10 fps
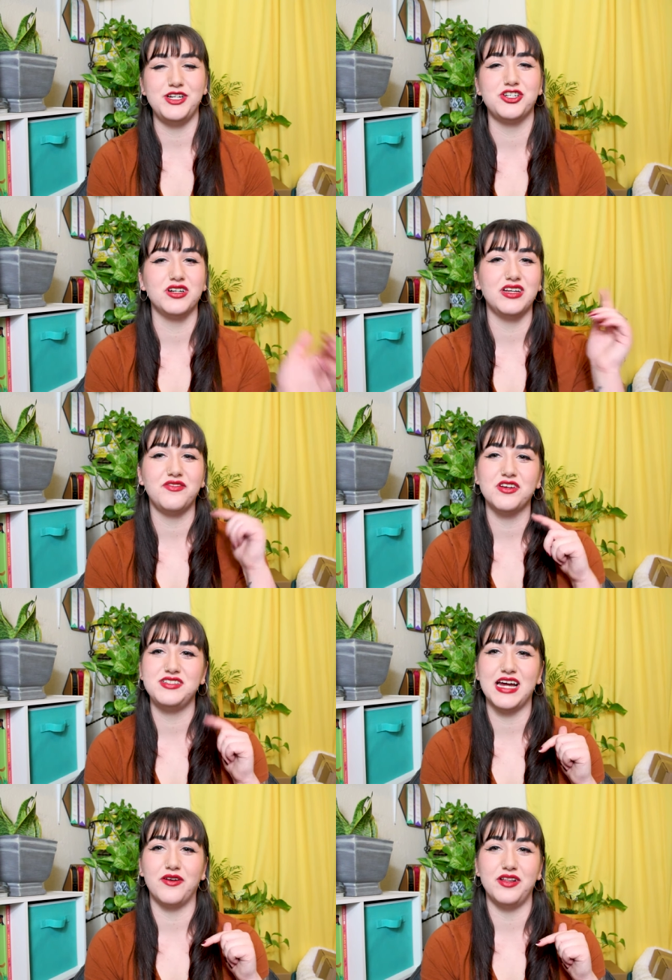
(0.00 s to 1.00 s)
be sure to leave
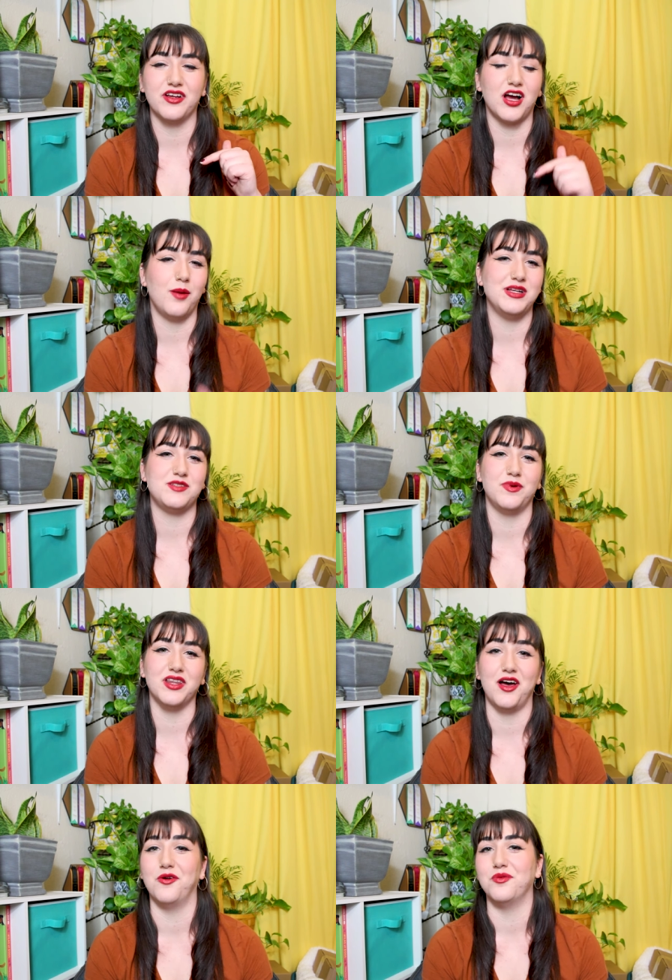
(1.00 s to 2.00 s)
those down in the comments
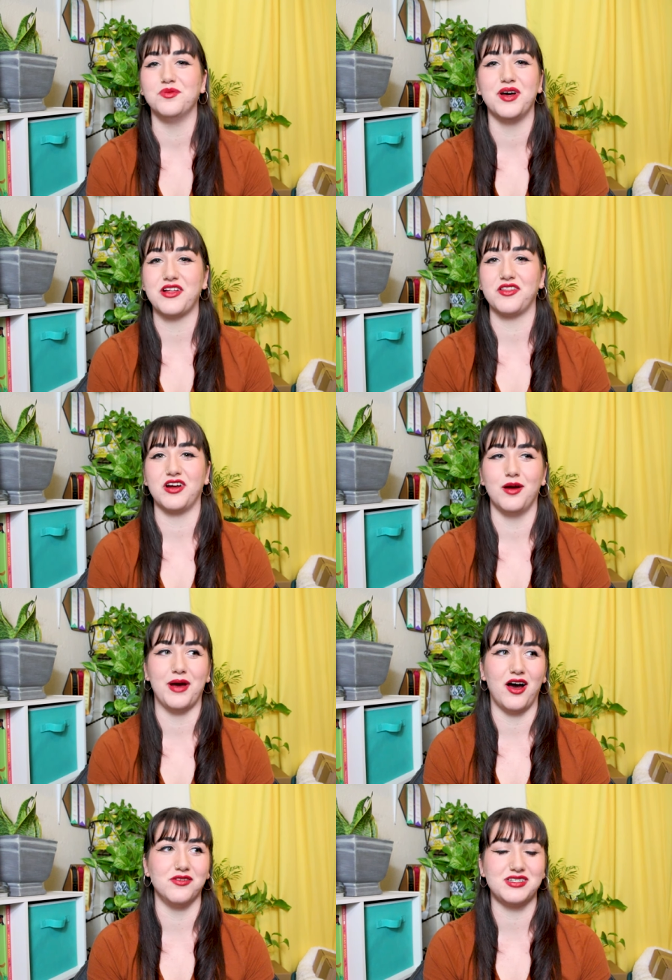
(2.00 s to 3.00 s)
below, whether they're
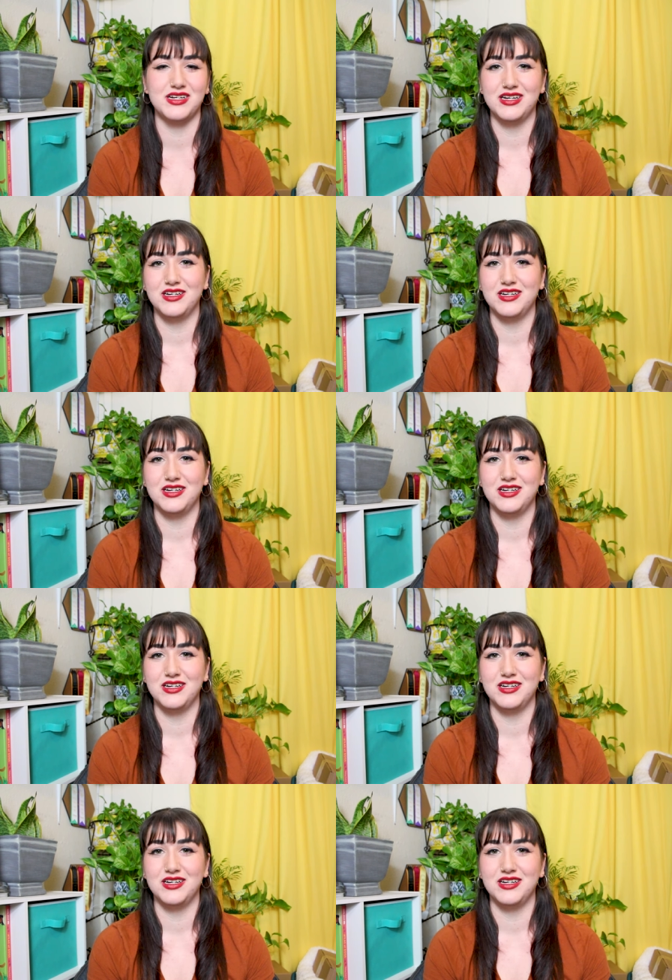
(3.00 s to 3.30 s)
about